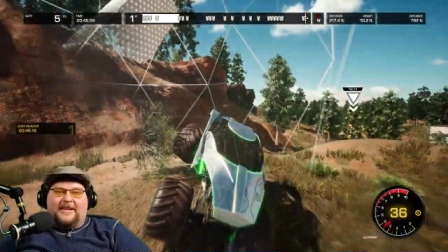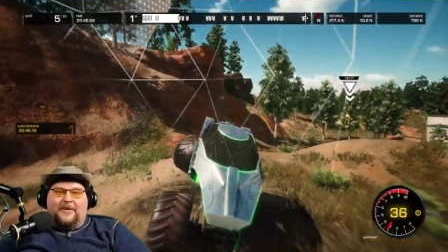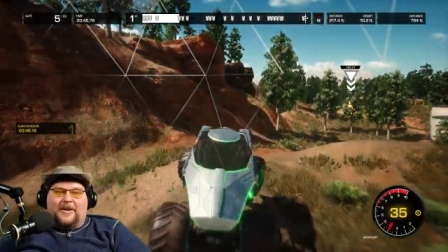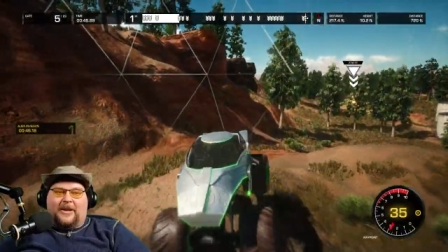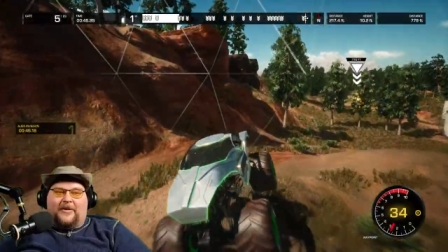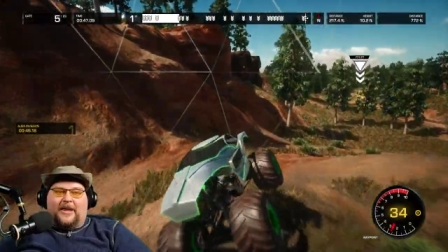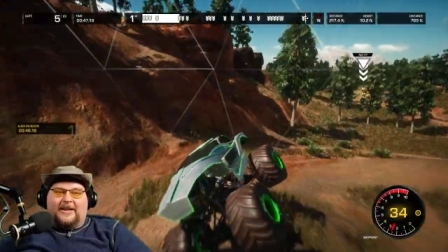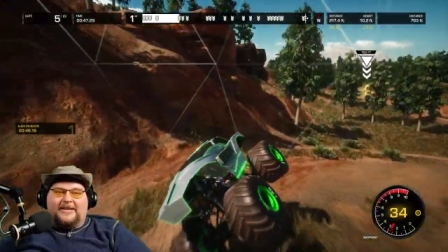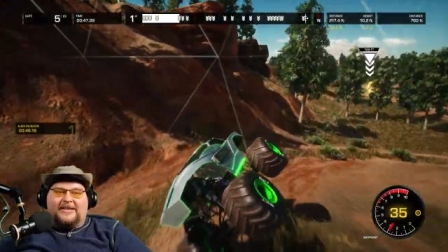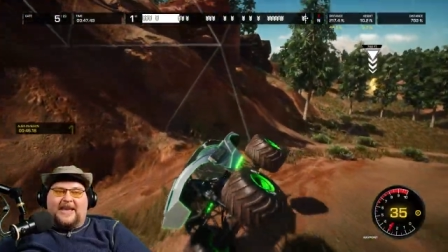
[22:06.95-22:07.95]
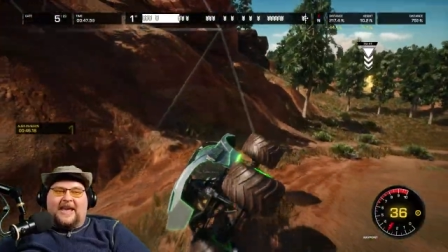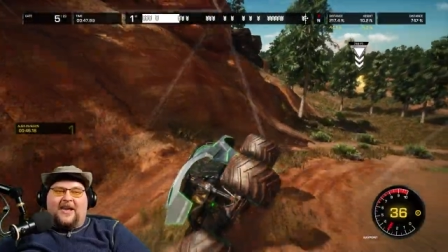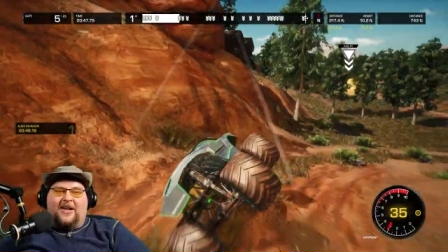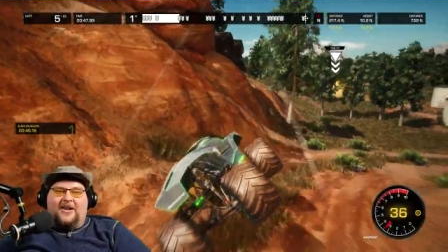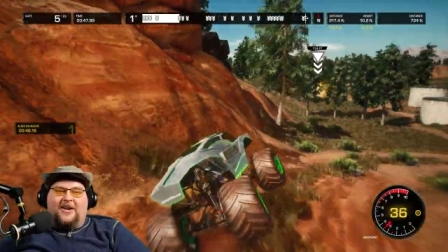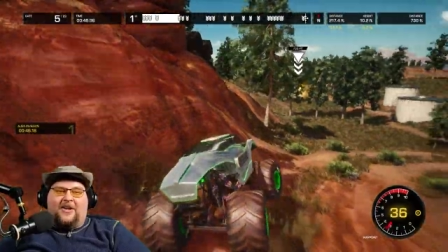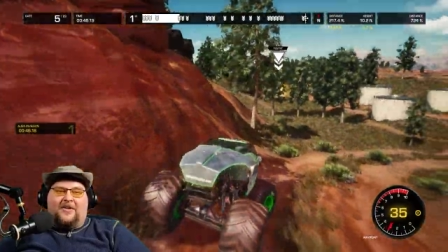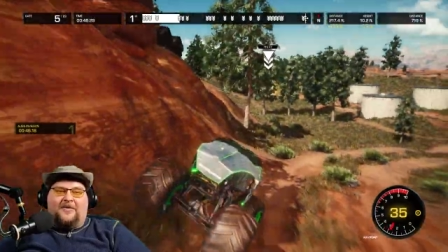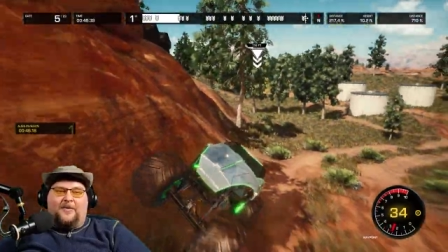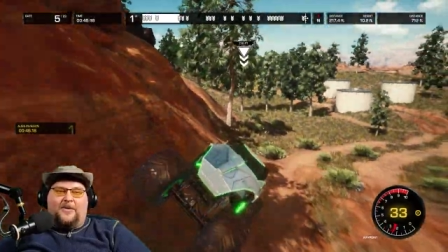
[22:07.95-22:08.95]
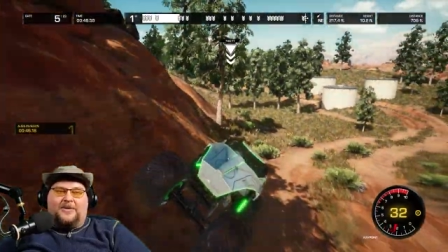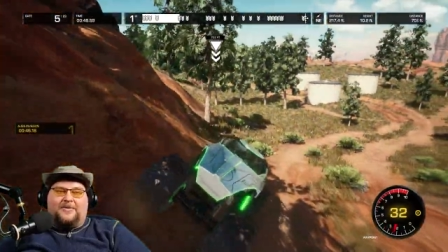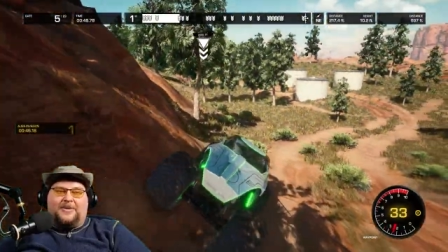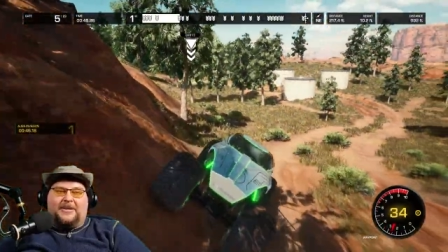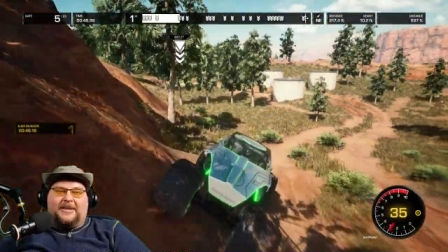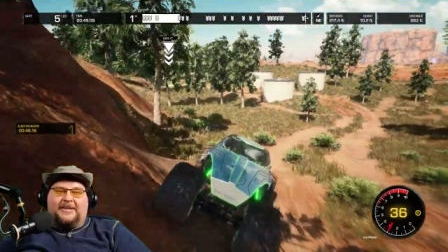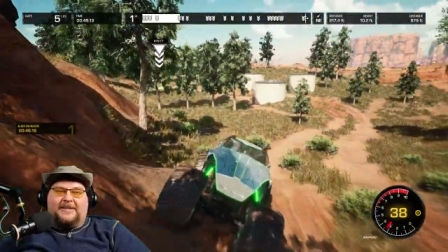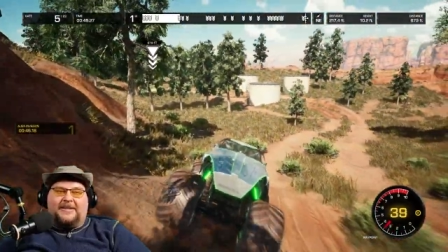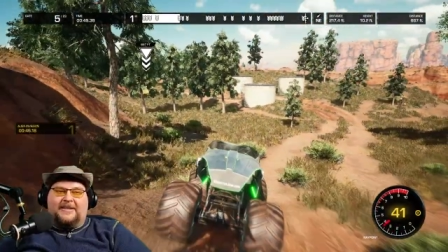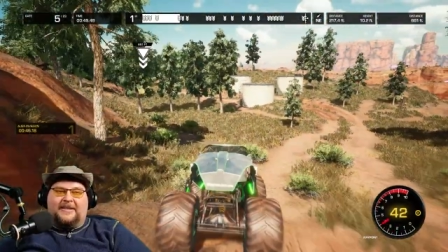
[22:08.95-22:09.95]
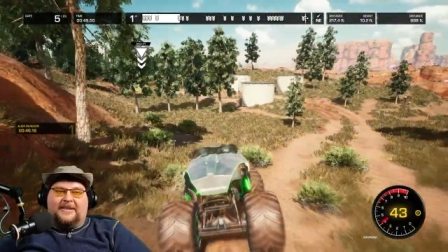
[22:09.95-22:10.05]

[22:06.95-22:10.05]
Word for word: There we go. Okay, stay on all fours, please.